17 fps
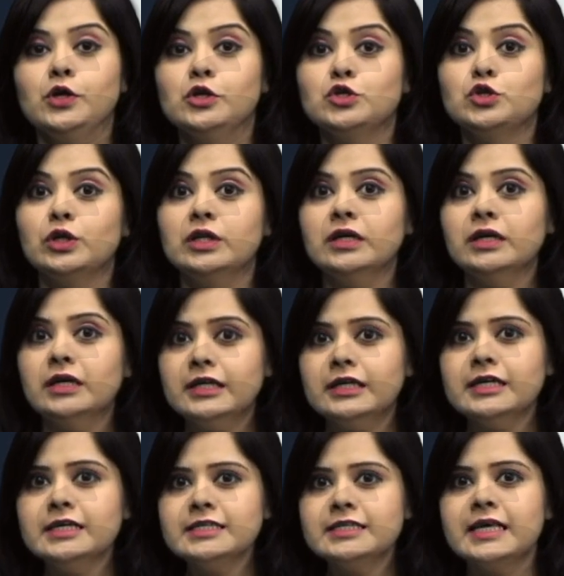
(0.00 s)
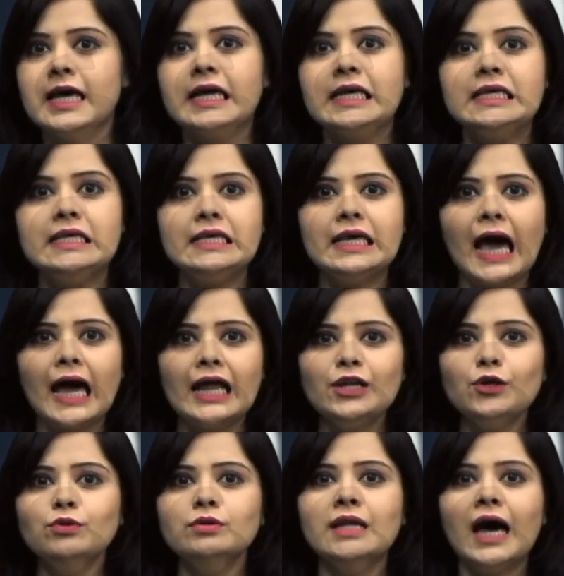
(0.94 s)
So, learners, can
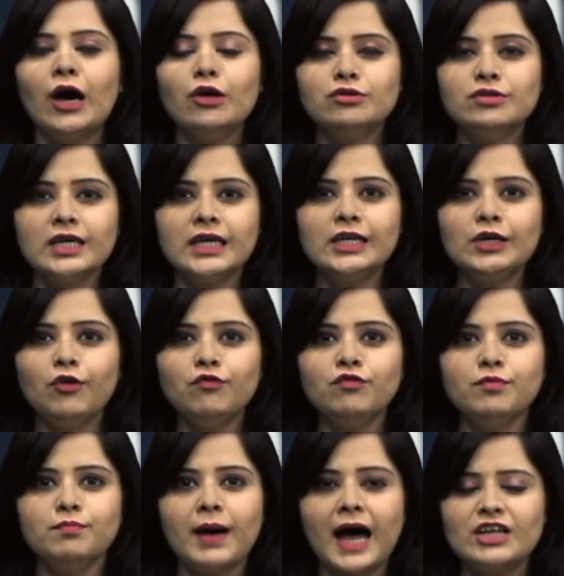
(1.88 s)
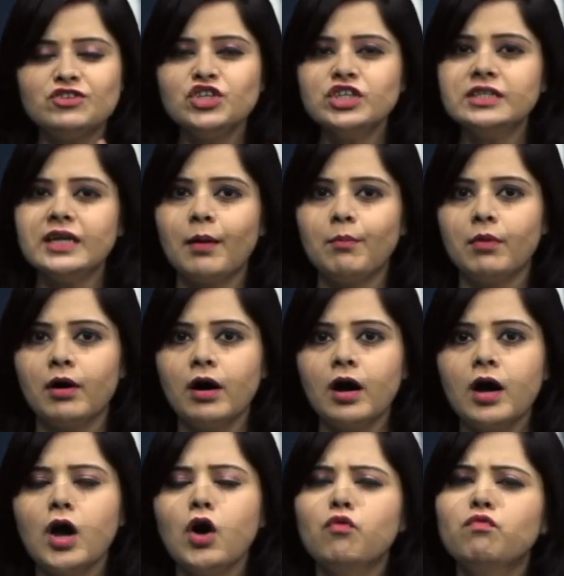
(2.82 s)
you now think of a magic number
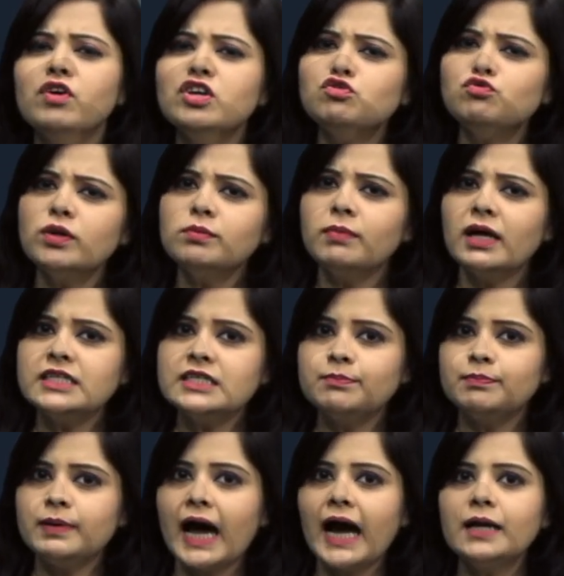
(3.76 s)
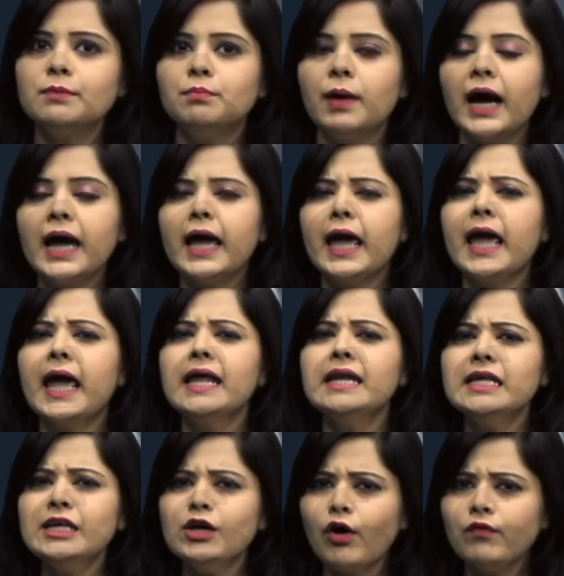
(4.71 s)
which when multiplied by
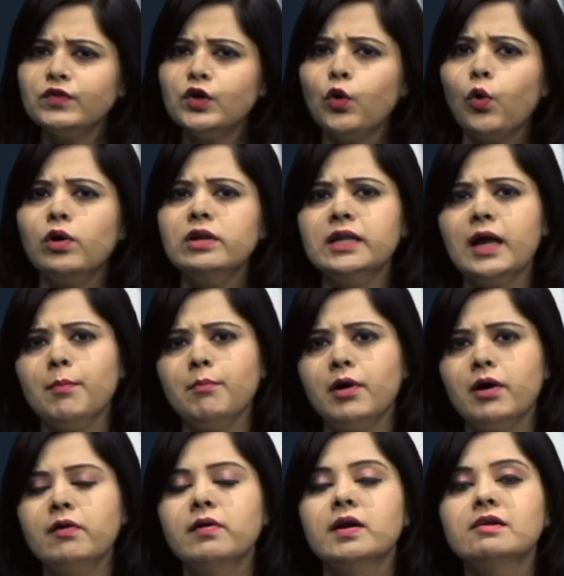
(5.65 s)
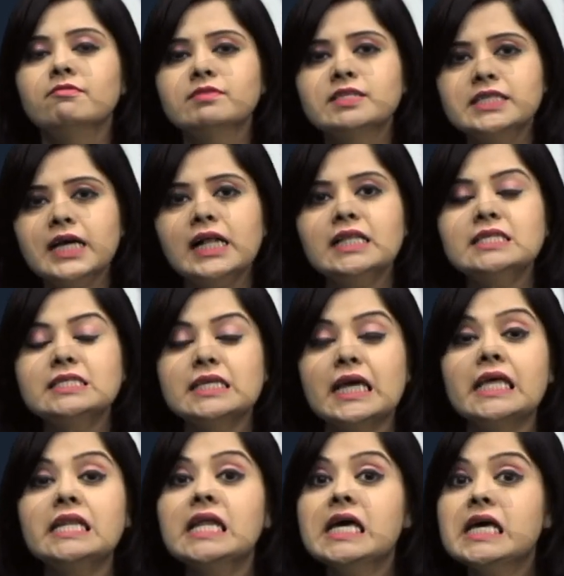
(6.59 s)
any of the whole number results
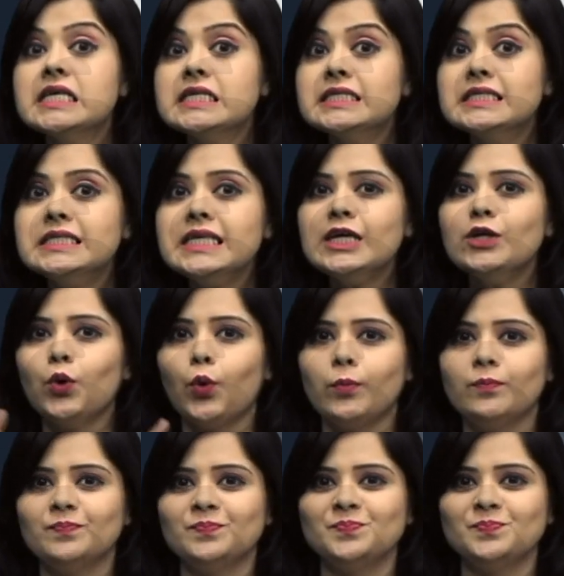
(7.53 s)
in 0?